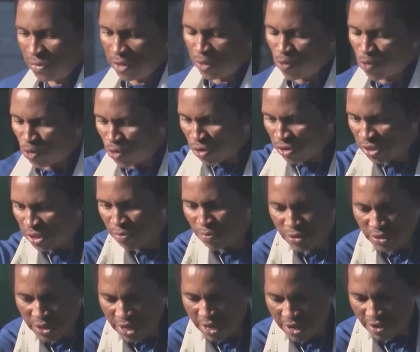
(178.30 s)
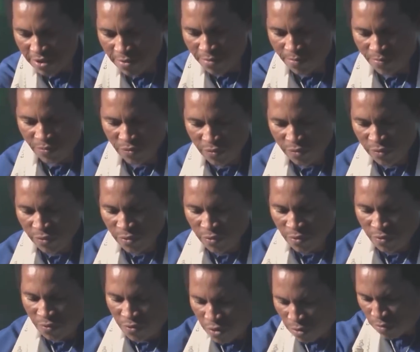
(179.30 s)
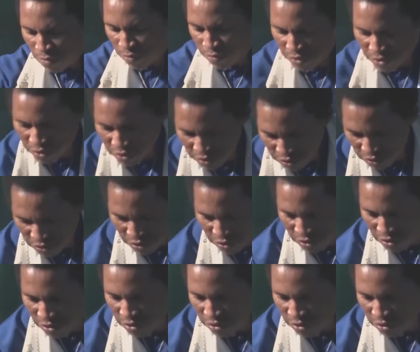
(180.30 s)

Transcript: He will cross the border from this